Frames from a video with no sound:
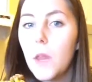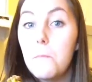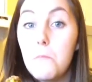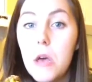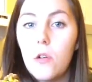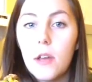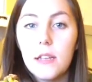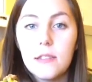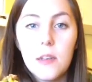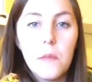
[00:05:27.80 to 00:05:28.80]
milk
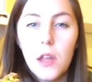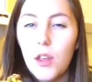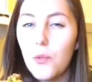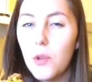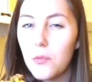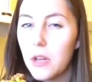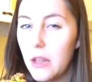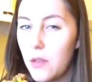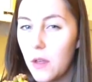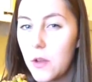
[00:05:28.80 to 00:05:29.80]
in something you wouldn't really
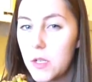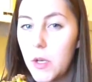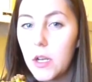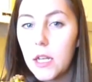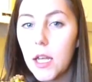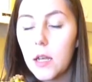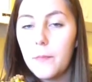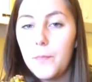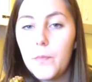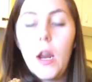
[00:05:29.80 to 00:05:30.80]
think there's milk in. Like,
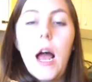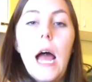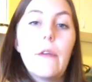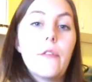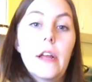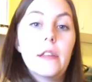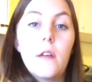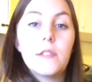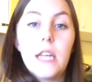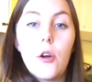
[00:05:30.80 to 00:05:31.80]
I freaking
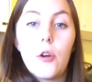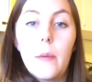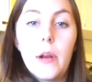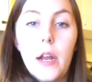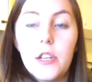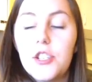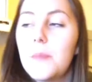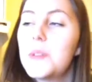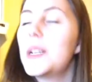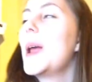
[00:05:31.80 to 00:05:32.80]
love sour cream and onion
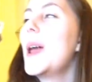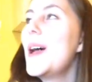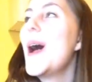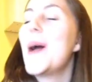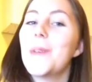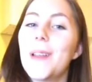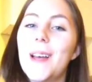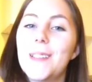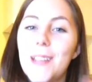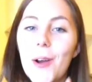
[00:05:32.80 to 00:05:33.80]
chips, and I
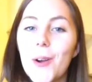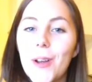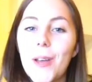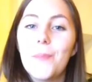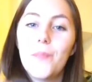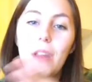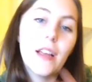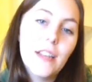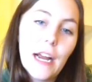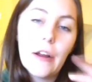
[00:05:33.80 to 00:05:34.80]
realized sour cream,
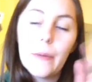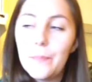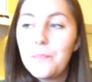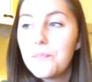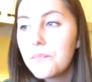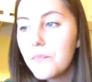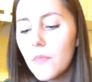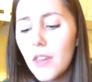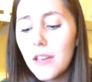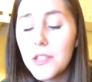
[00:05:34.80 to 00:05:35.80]
dairy.
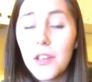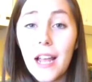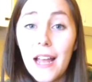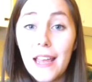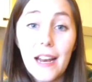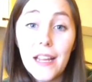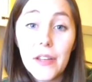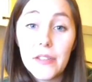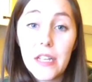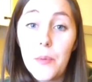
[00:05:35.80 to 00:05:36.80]
So, like, I can't eat
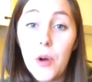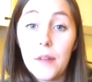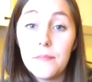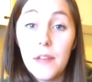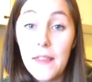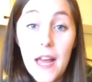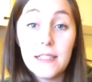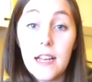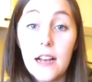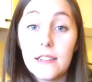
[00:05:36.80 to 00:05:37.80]
those anymore, and that
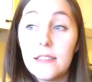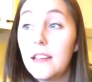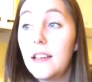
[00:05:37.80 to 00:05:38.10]
sucks.